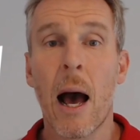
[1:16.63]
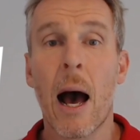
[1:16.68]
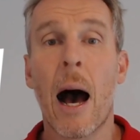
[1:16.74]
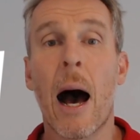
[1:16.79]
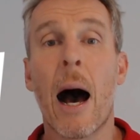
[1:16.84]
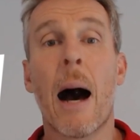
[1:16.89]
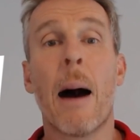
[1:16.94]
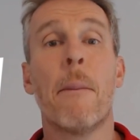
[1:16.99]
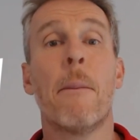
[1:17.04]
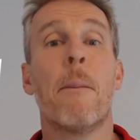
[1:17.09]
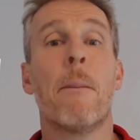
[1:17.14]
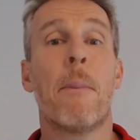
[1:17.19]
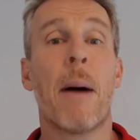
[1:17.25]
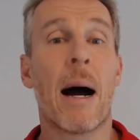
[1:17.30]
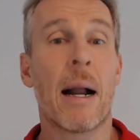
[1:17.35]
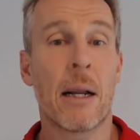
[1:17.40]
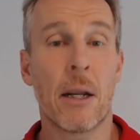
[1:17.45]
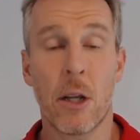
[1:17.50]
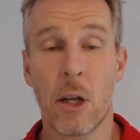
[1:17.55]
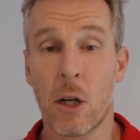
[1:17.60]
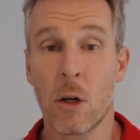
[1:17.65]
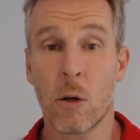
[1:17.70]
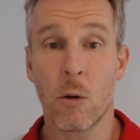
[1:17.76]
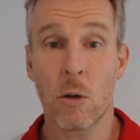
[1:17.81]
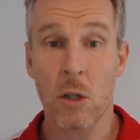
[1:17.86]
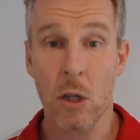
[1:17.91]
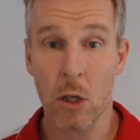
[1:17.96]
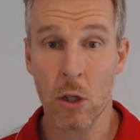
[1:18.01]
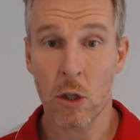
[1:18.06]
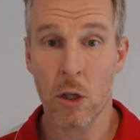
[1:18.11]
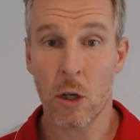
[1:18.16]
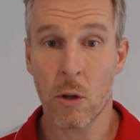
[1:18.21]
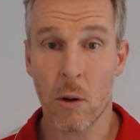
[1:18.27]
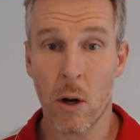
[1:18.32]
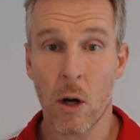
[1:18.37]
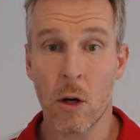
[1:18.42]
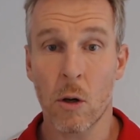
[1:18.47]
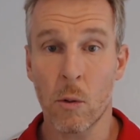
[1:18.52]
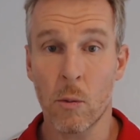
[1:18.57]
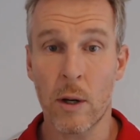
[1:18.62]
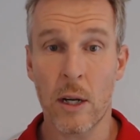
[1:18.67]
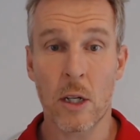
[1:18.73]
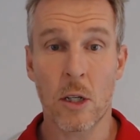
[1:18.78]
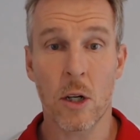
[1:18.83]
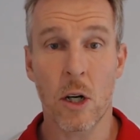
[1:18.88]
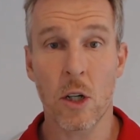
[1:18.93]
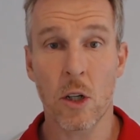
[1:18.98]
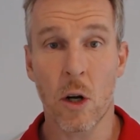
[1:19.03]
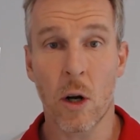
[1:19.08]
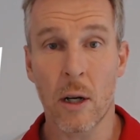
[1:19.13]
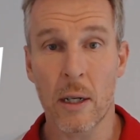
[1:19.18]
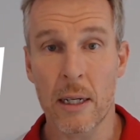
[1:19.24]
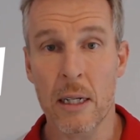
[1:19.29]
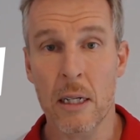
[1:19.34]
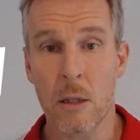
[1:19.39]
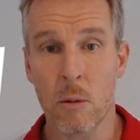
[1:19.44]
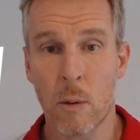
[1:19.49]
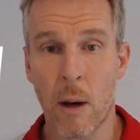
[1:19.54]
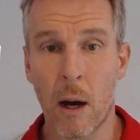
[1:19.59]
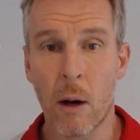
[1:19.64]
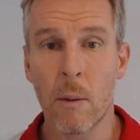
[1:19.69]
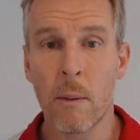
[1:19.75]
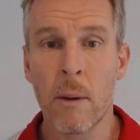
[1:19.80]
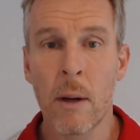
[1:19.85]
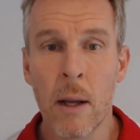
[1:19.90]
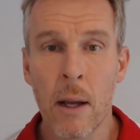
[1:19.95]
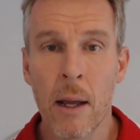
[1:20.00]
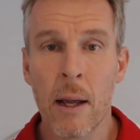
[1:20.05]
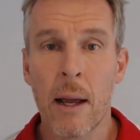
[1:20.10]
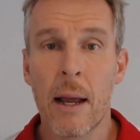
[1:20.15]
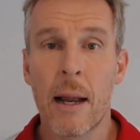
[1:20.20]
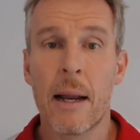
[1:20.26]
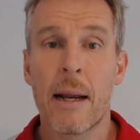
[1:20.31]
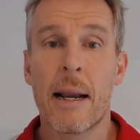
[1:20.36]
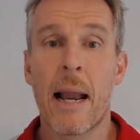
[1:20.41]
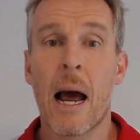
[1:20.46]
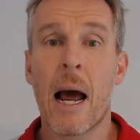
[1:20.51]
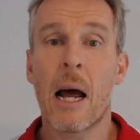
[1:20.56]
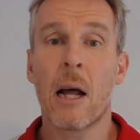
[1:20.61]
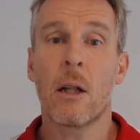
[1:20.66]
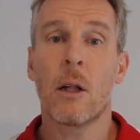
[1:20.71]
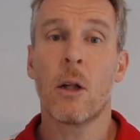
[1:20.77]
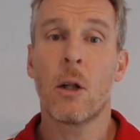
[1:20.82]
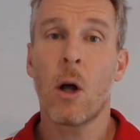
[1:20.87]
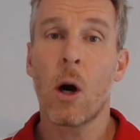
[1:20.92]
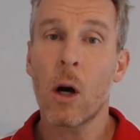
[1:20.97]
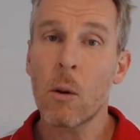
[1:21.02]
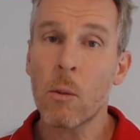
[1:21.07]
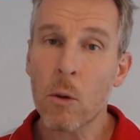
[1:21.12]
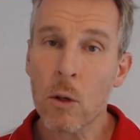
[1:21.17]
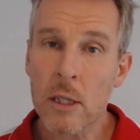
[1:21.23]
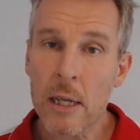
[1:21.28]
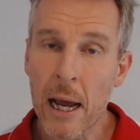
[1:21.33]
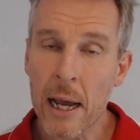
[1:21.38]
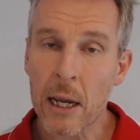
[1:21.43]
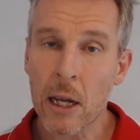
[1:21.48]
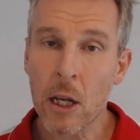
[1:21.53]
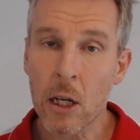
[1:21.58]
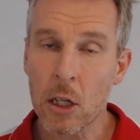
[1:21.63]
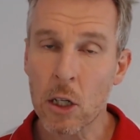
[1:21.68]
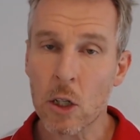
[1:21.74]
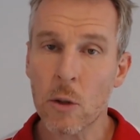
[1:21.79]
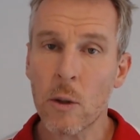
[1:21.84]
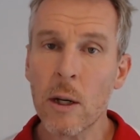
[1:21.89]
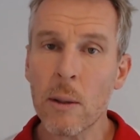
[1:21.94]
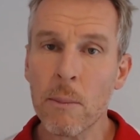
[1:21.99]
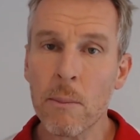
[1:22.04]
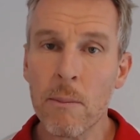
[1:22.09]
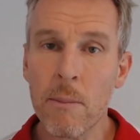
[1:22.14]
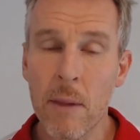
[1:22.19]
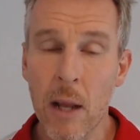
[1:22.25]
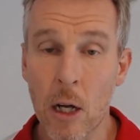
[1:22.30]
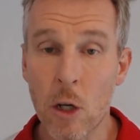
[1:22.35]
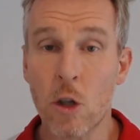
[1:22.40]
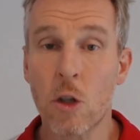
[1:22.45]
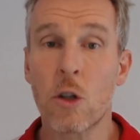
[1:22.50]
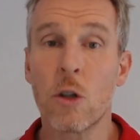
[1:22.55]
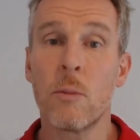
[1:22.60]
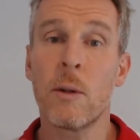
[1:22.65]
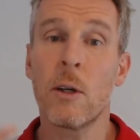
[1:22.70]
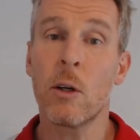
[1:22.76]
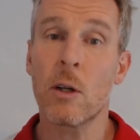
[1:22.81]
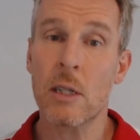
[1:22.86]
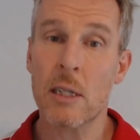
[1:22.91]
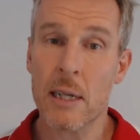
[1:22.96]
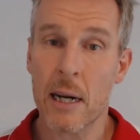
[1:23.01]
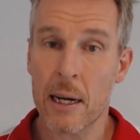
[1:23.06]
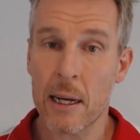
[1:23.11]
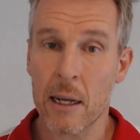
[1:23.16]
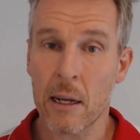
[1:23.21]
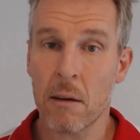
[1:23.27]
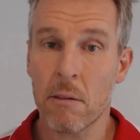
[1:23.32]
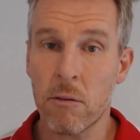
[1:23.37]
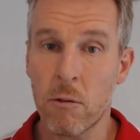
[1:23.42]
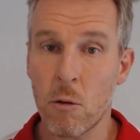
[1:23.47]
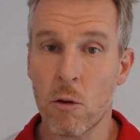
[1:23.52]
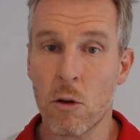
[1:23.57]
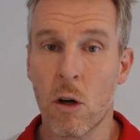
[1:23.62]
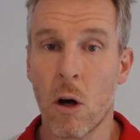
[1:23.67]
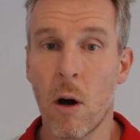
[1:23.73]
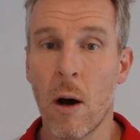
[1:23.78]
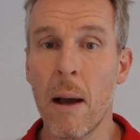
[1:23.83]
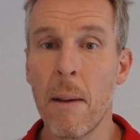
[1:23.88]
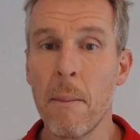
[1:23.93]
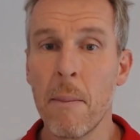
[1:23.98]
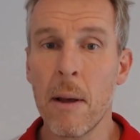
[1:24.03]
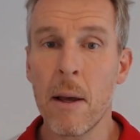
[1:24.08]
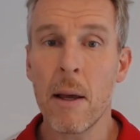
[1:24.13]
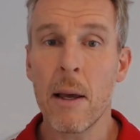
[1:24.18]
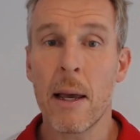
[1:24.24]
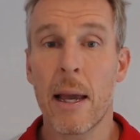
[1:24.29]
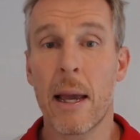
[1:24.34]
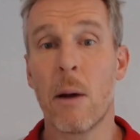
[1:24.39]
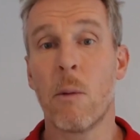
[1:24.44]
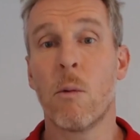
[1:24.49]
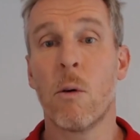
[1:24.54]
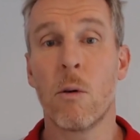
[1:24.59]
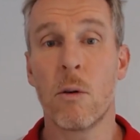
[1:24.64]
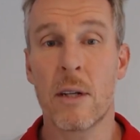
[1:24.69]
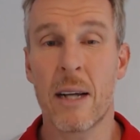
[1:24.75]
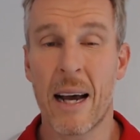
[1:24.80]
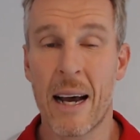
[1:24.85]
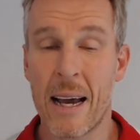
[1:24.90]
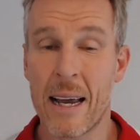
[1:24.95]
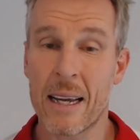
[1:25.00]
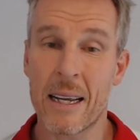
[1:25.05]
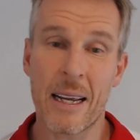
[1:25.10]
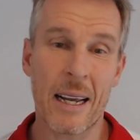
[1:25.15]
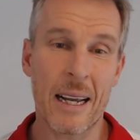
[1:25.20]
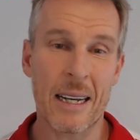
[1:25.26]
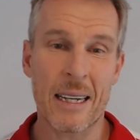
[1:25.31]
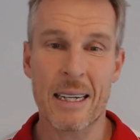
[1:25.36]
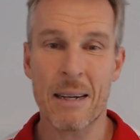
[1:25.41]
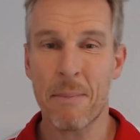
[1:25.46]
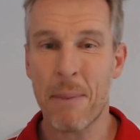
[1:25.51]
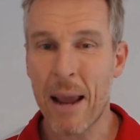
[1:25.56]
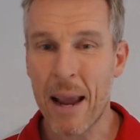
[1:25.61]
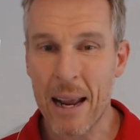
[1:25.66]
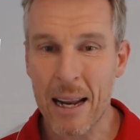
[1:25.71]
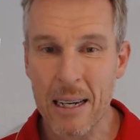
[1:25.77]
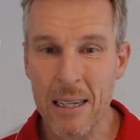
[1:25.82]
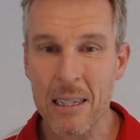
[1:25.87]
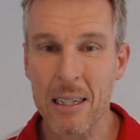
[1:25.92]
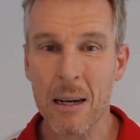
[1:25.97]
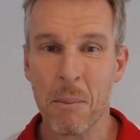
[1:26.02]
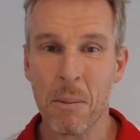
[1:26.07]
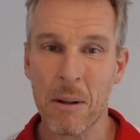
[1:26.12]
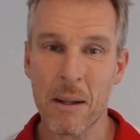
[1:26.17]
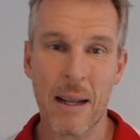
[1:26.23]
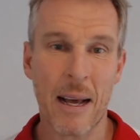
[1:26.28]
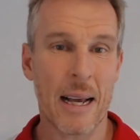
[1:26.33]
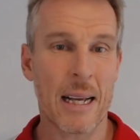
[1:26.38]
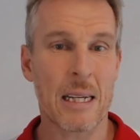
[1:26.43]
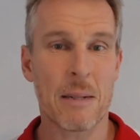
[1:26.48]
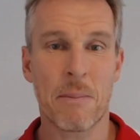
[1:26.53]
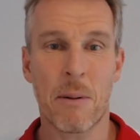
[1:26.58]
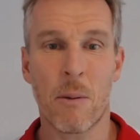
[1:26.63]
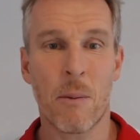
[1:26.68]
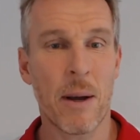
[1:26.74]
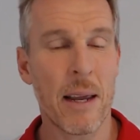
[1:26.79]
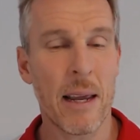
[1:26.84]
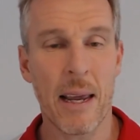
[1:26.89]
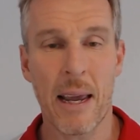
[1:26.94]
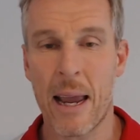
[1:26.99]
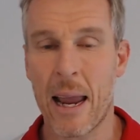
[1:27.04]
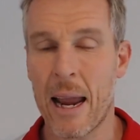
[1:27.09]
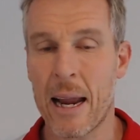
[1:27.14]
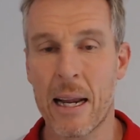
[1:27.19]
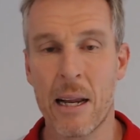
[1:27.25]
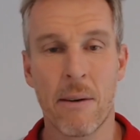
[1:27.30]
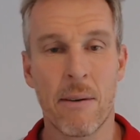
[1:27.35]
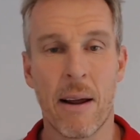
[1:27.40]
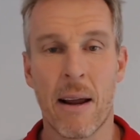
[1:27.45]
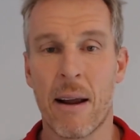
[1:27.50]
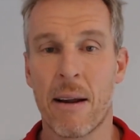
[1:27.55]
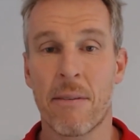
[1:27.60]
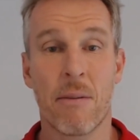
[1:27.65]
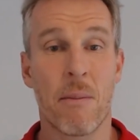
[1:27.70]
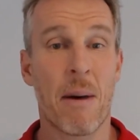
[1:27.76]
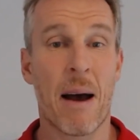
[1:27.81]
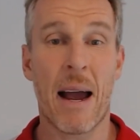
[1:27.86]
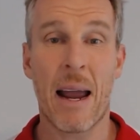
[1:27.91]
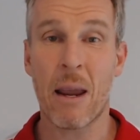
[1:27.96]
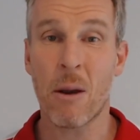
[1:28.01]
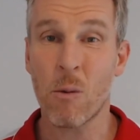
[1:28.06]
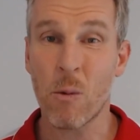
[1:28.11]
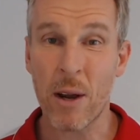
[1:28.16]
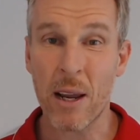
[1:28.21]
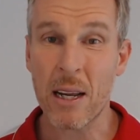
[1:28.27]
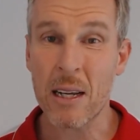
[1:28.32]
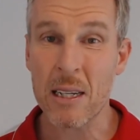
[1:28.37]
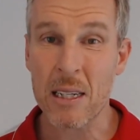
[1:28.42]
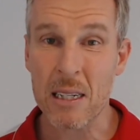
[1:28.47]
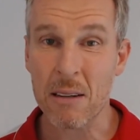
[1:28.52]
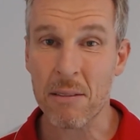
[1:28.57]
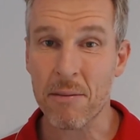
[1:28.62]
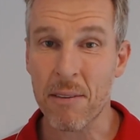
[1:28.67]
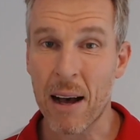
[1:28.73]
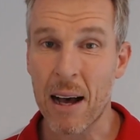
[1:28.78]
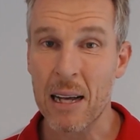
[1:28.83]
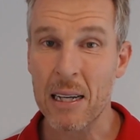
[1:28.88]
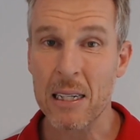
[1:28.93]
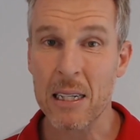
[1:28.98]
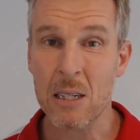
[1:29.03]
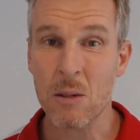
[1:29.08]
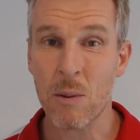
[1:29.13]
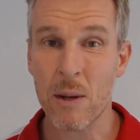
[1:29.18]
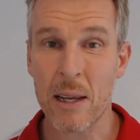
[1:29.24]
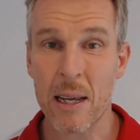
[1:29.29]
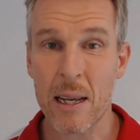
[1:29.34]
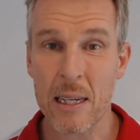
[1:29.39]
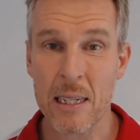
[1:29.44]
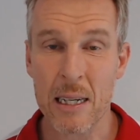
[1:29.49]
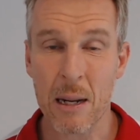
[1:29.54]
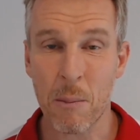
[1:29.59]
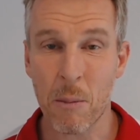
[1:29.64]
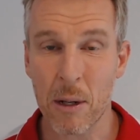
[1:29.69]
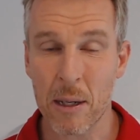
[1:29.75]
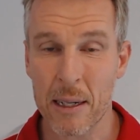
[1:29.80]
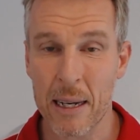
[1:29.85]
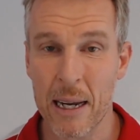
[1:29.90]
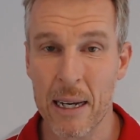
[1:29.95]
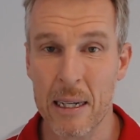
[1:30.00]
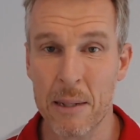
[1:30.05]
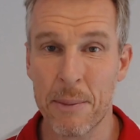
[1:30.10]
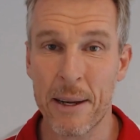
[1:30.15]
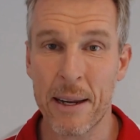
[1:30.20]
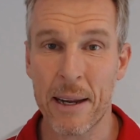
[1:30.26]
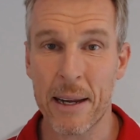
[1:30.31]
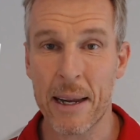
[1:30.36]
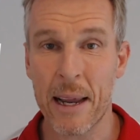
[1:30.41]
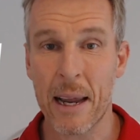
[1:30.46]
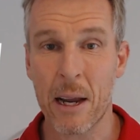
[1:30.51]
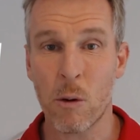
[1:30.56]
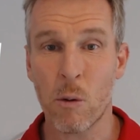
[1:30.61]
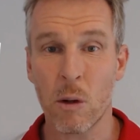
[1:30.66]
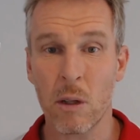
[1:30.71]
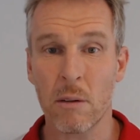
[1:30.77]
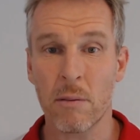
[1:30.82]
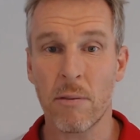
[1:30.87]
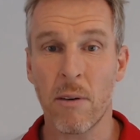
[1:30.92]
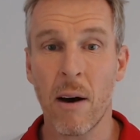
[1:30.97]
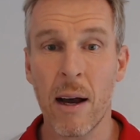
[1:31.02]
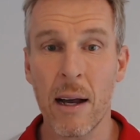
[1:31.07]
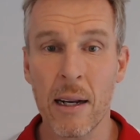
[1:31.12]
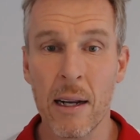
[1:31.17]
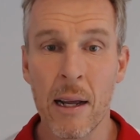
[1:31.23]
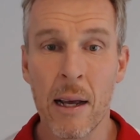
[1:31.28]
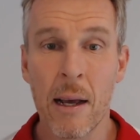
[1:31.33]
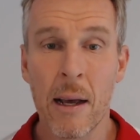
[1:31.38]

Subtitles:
But you can also do your own research on this as well. Now, how long it will take you to do it, assuming you're studying full time, it depends on a place, but we hear anywhere from 8 weeks is the fastest we hear someone tend to be getting qualified,